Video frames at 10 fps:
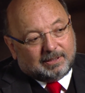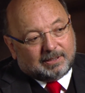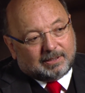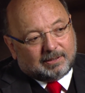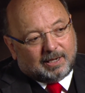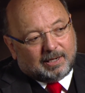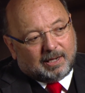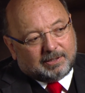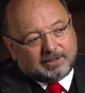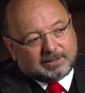
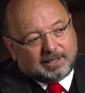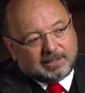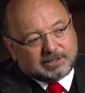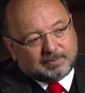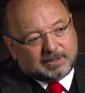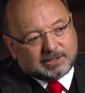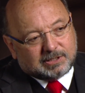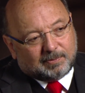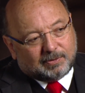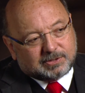I think that, to me, is
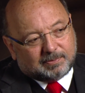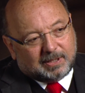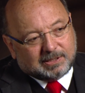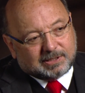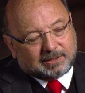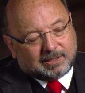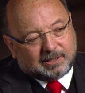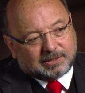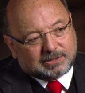the most amazing thing.